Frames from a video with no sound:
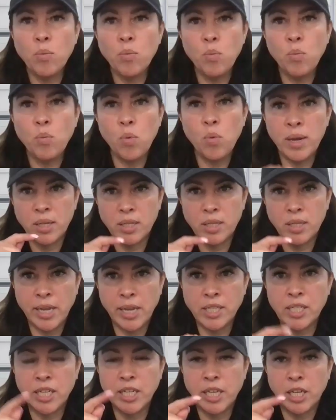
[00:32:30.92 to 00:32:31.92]
what it takes
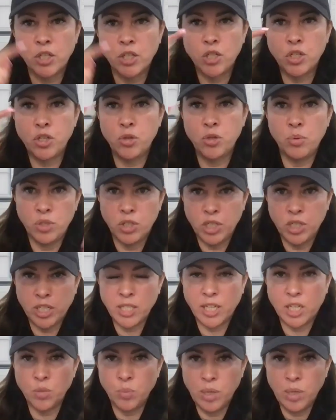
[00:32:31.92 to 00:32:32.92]
to get you, just
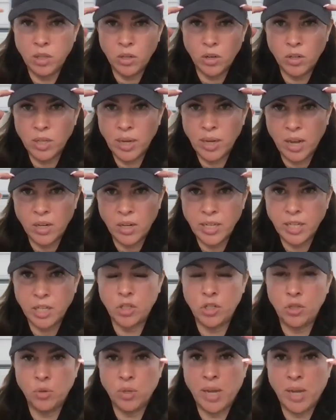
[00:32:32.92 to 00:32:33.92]
as we learned how to
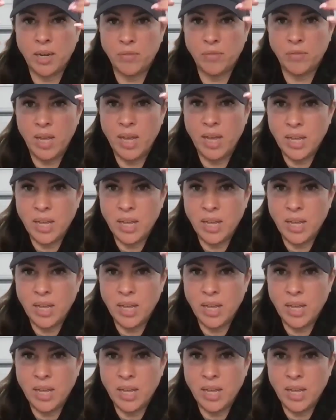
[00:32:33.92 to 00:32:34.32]
get you kind of